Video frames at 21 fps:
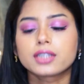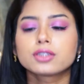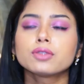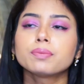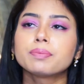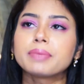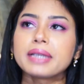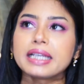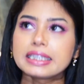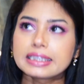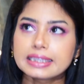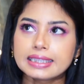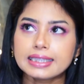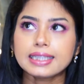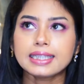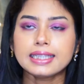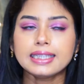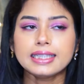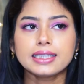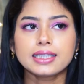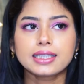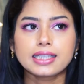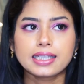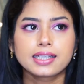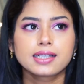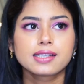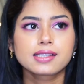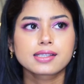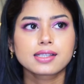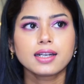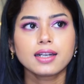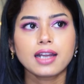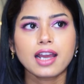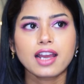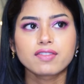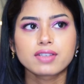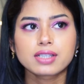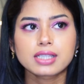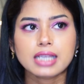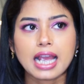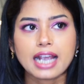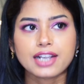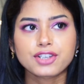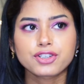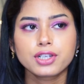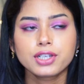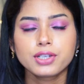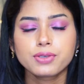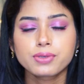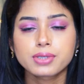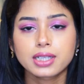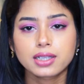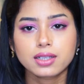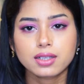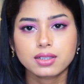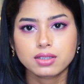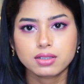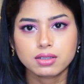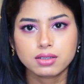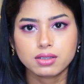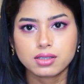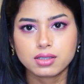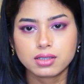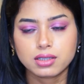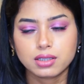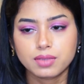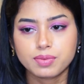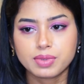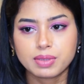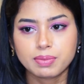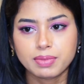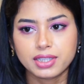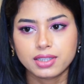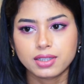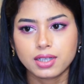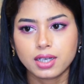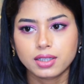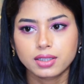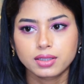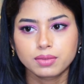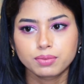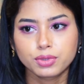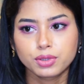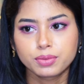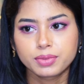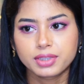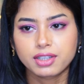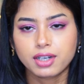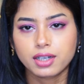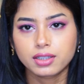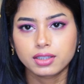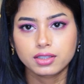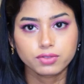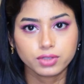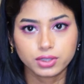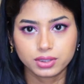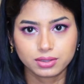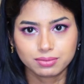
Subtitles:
so basically the thing is that I was actually using the Just Herbs Mandarin Pomegranate